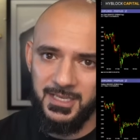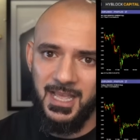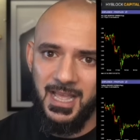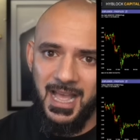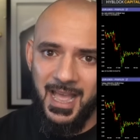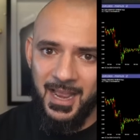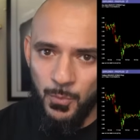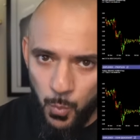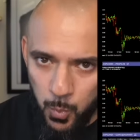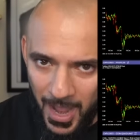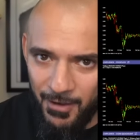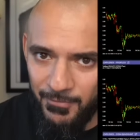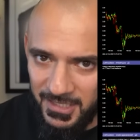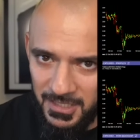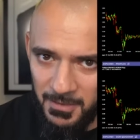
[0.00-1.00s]
and
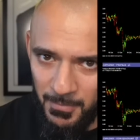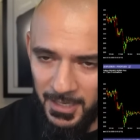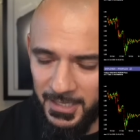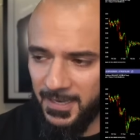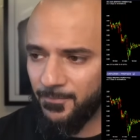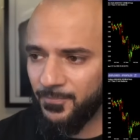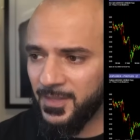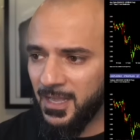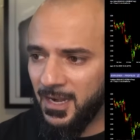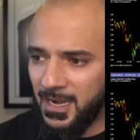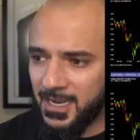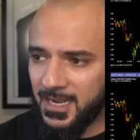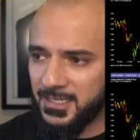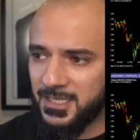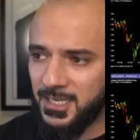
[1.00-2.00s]
where is the money.
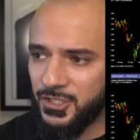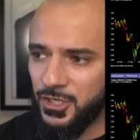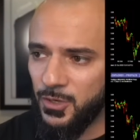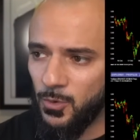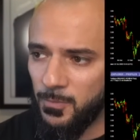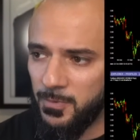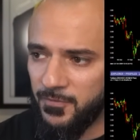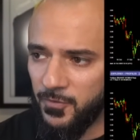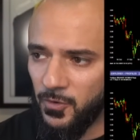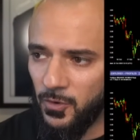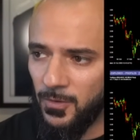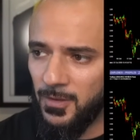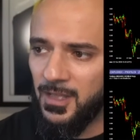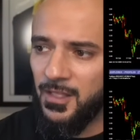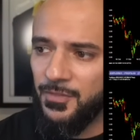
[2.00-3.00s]
Like I said to you all before,
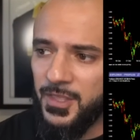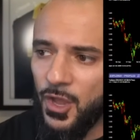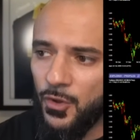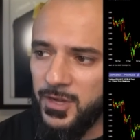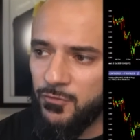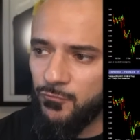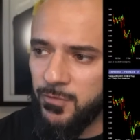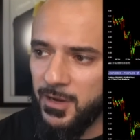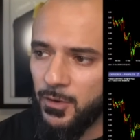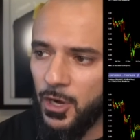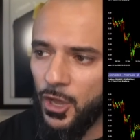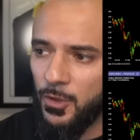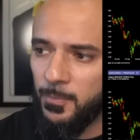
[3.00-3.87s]
the only real open